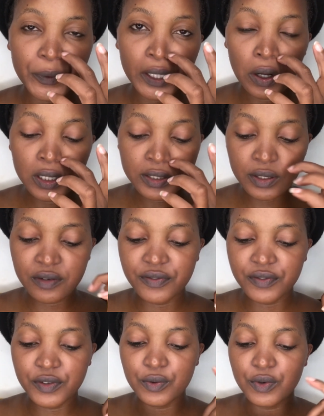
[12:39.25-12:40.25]
Also, if
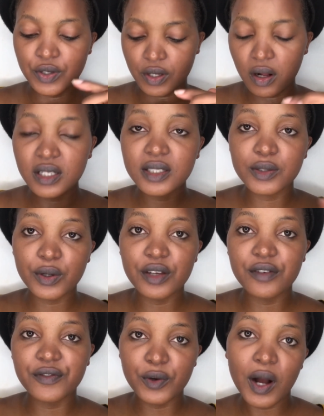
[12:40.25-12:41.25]

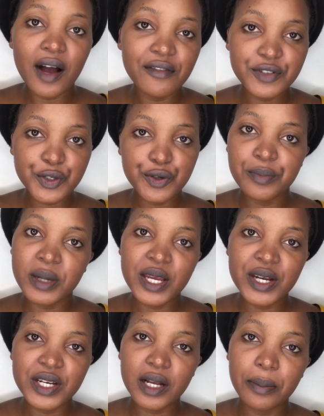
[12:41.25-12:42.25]
you have
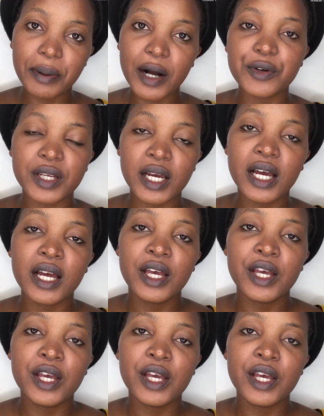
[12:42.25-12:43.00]
turmeric powder,